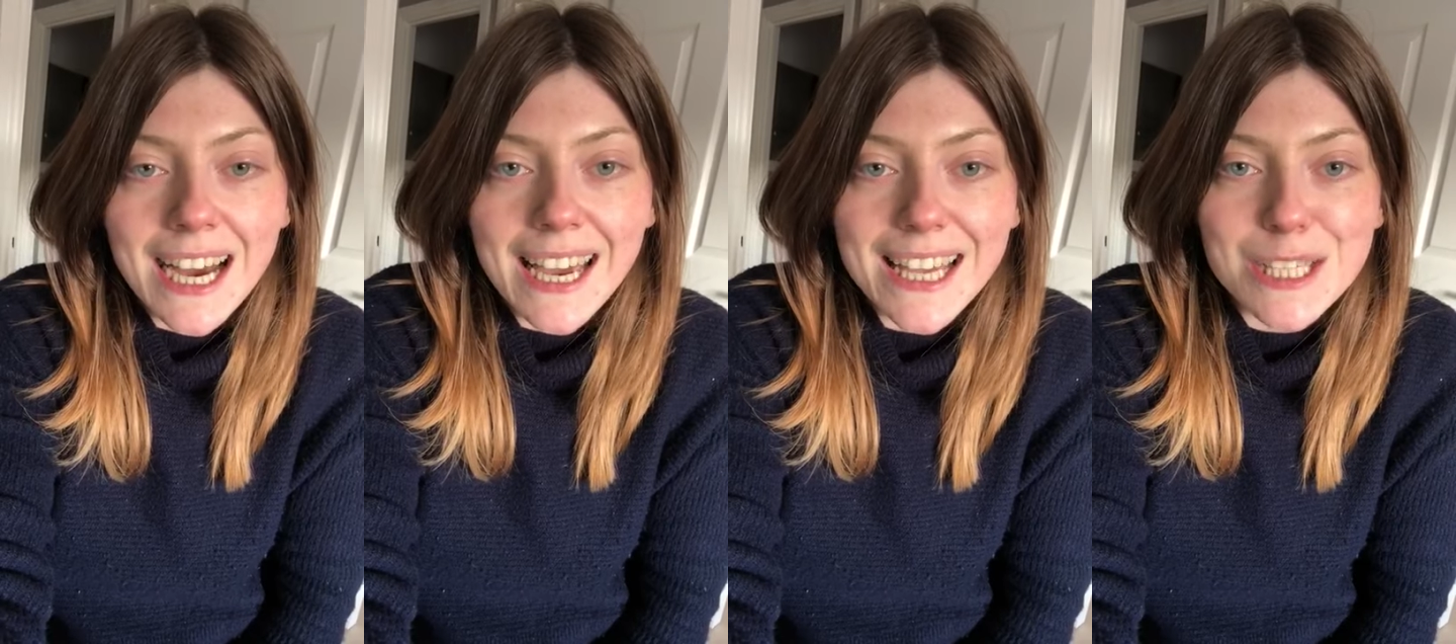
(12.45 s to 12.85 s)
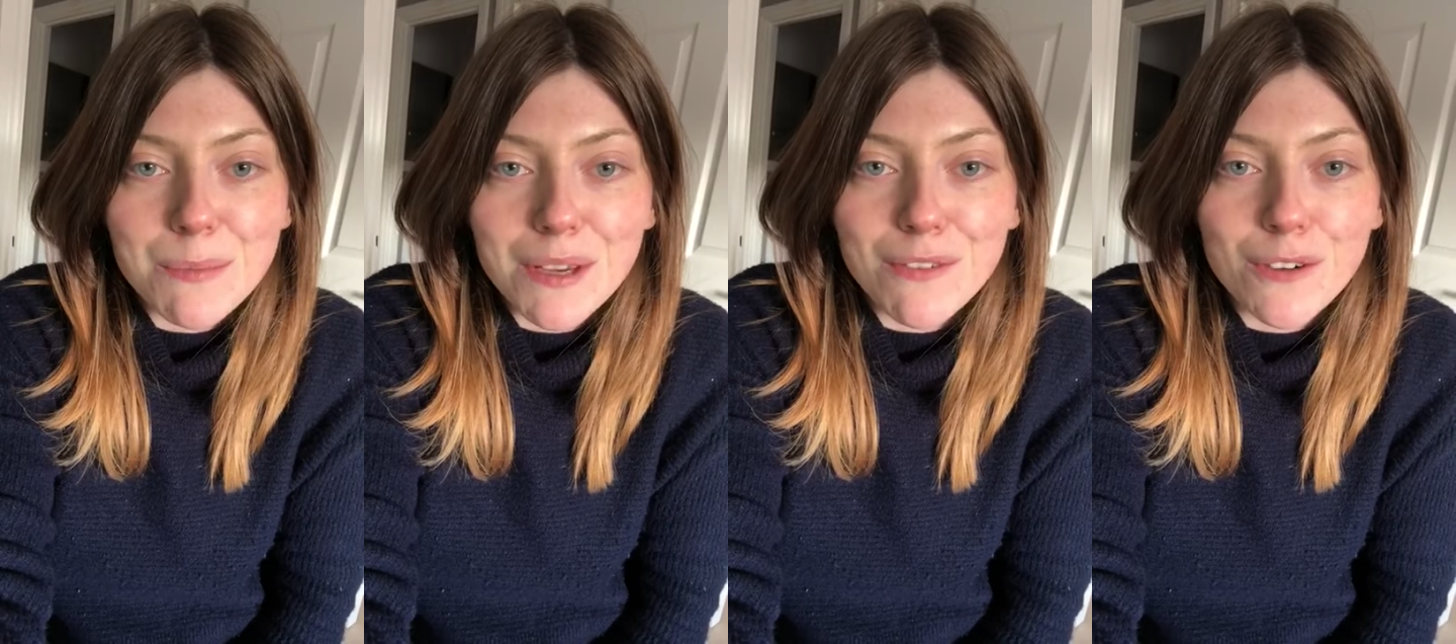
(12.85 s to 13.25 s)
I get to
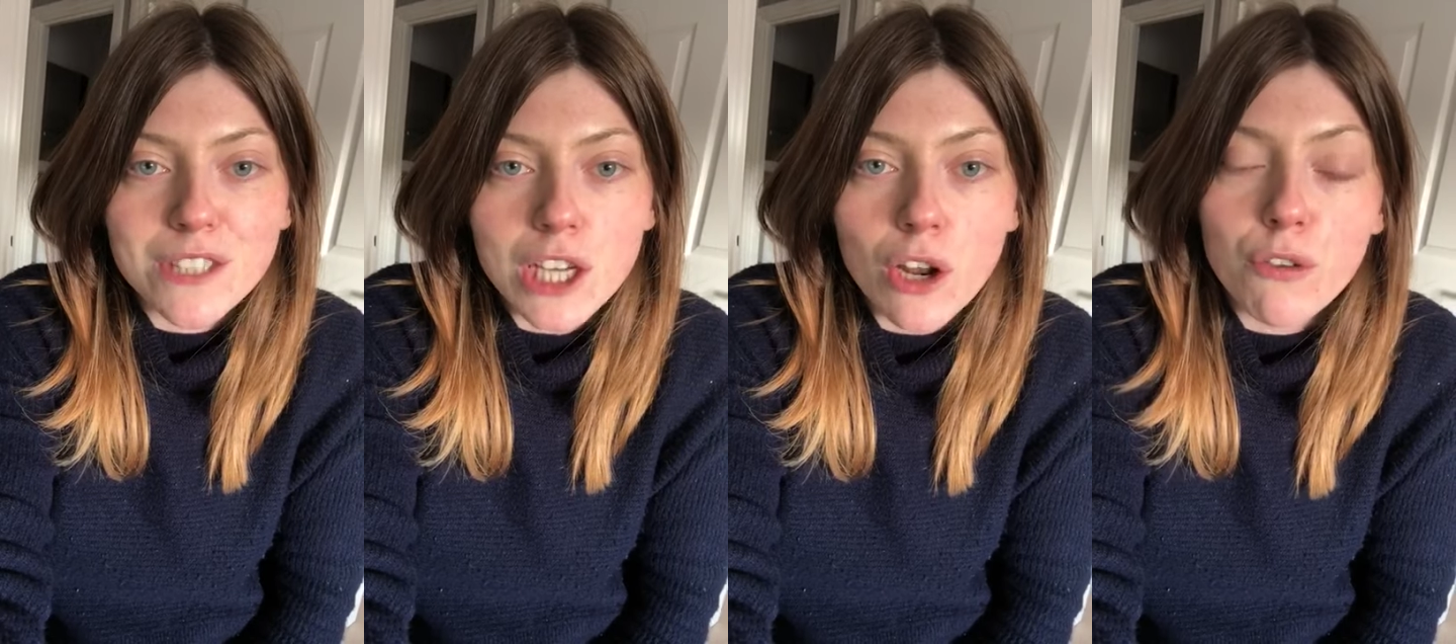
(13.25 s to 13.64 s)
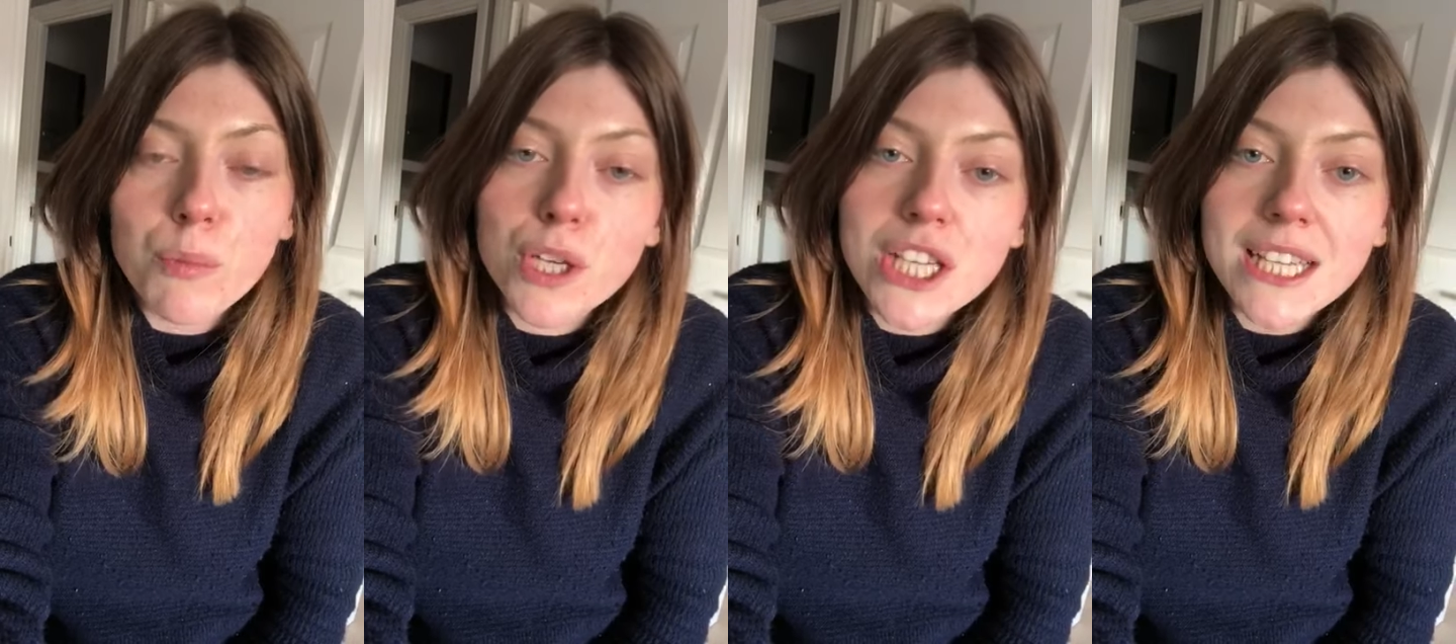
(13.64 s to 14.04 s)
be involved in a lot of
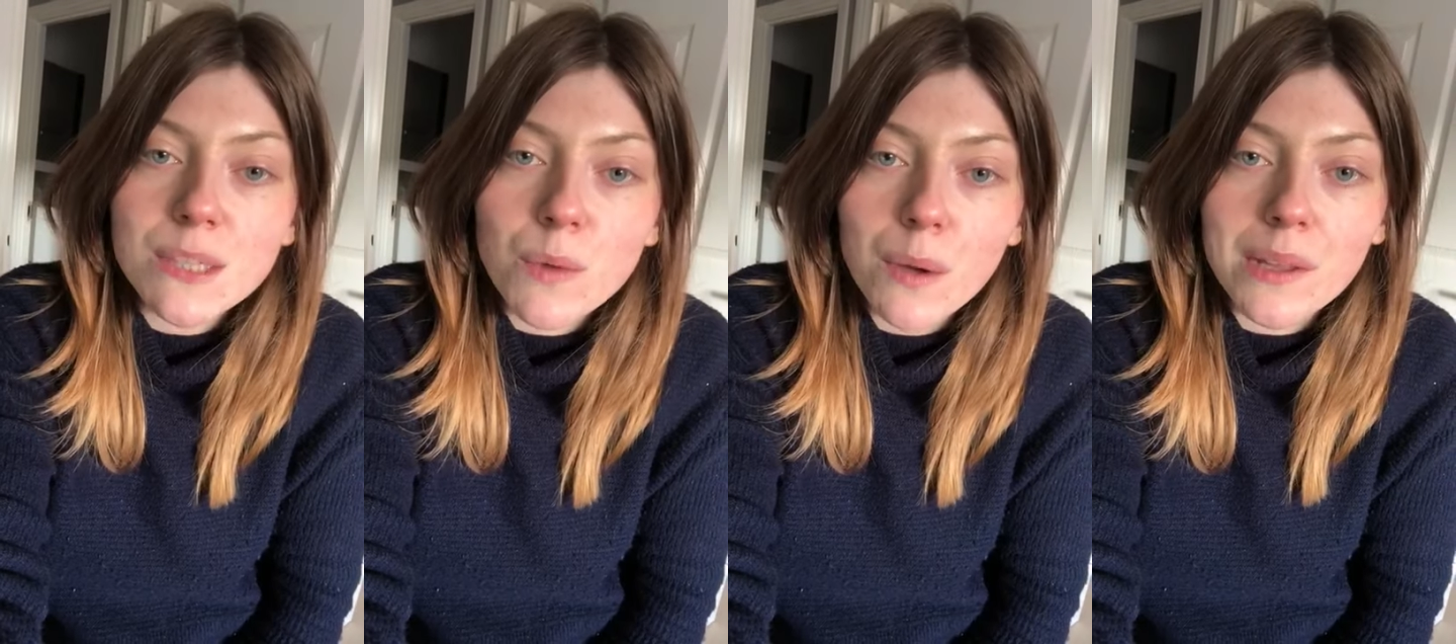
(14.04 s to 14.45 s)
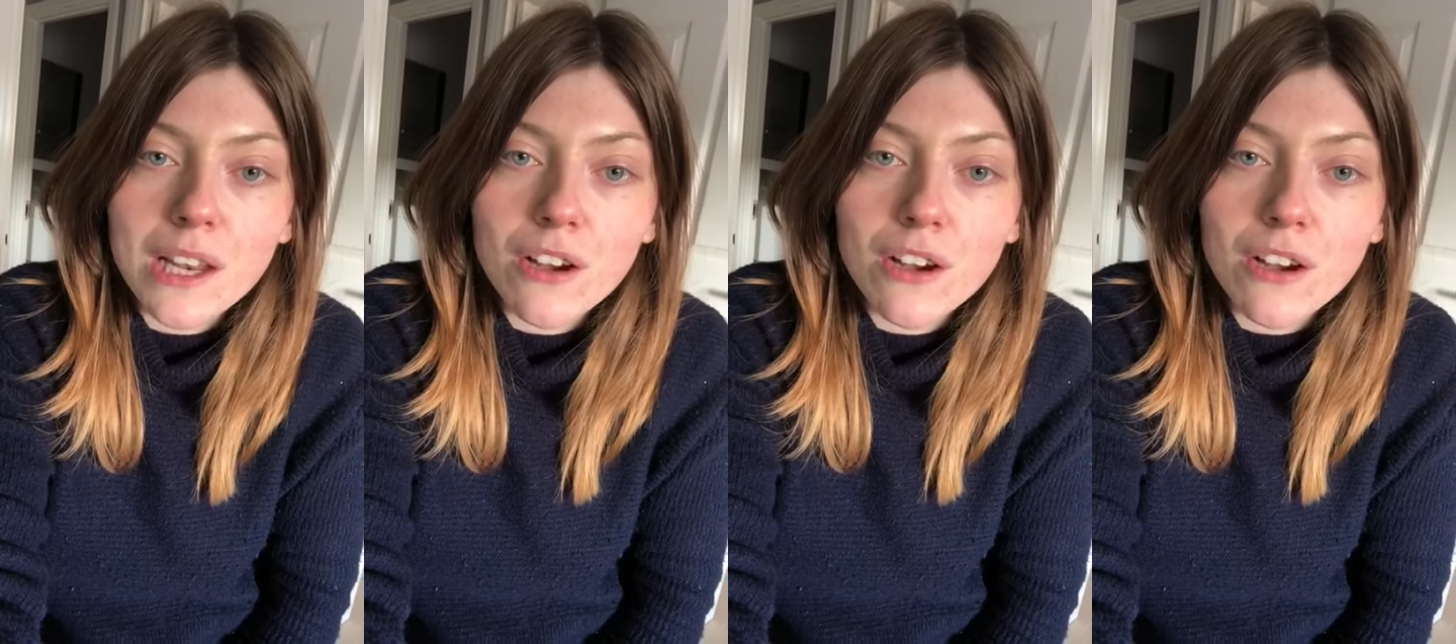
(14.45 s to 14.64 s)
projects and work with a lot